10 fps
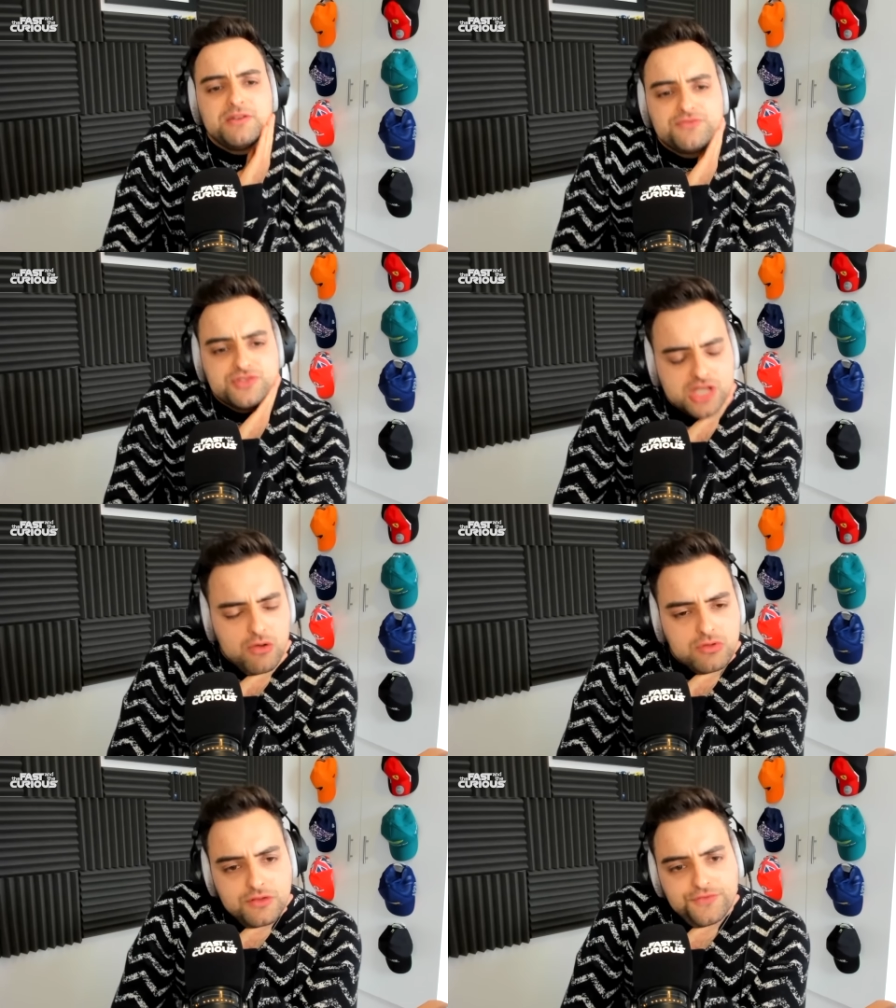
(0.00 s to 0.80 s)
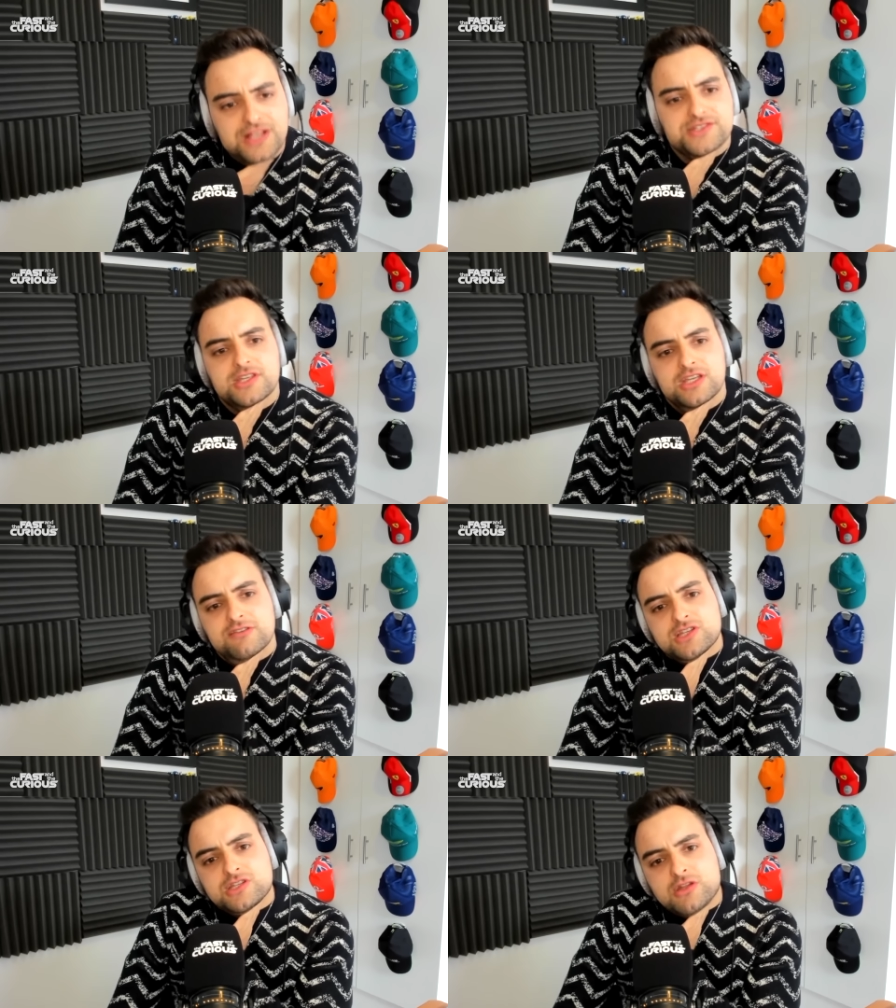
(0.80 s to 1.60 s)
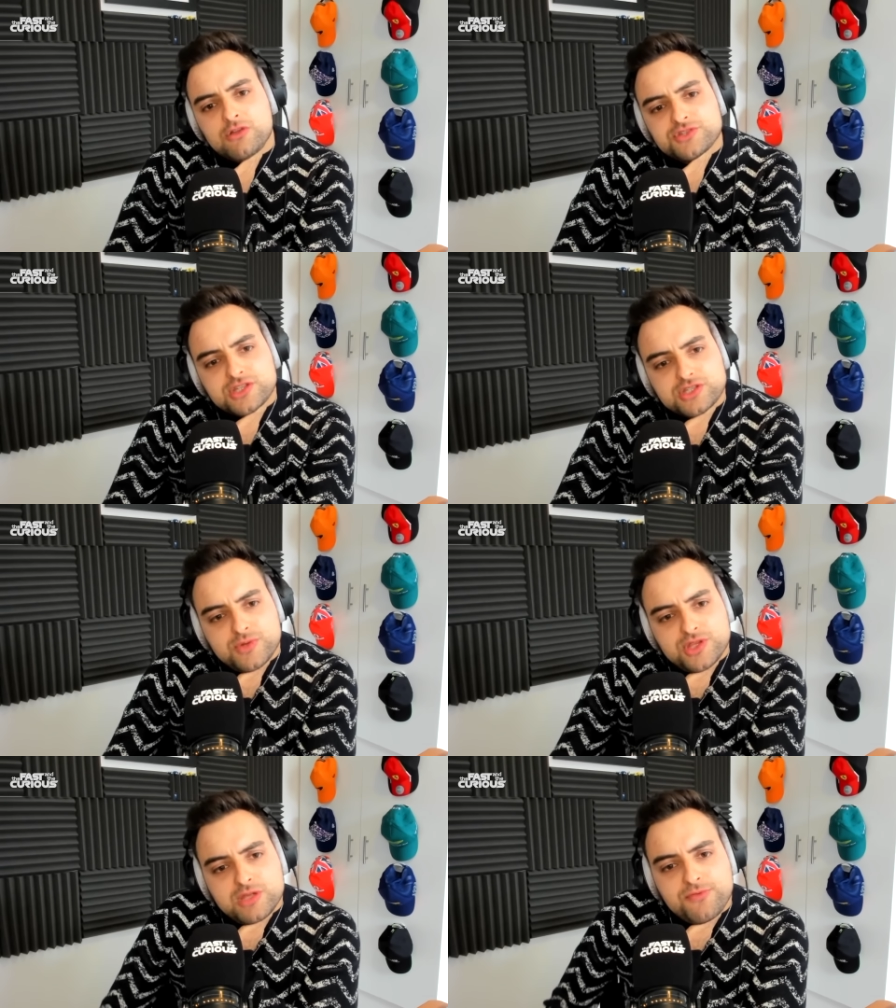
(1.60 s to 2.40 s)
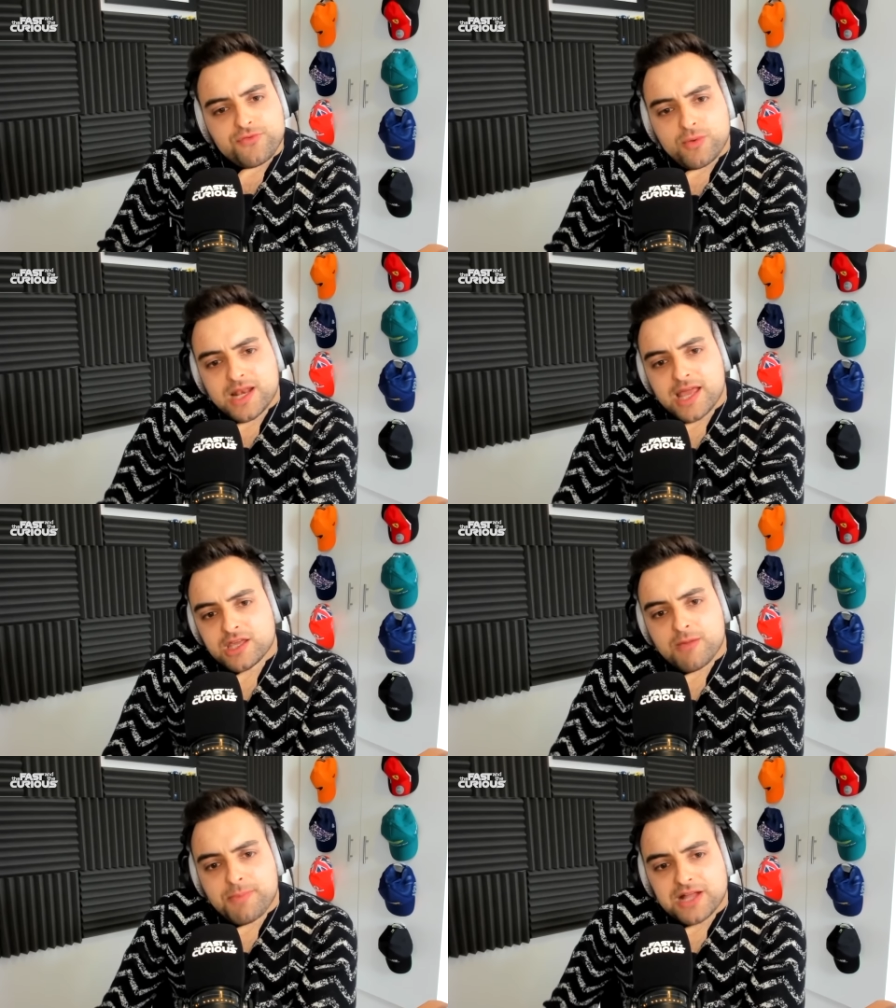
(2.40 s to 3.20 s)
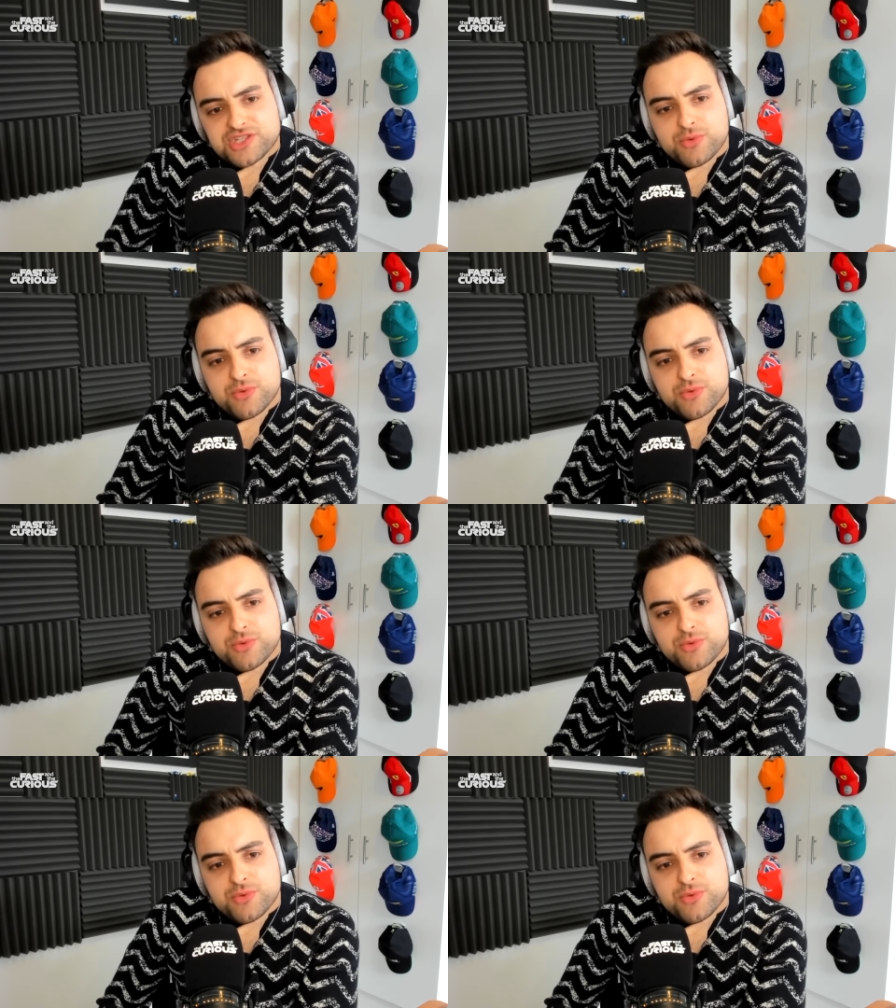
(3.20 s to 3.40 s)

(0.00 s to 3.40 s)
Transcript: of total fast and curious nonsense with you before we let you go back to your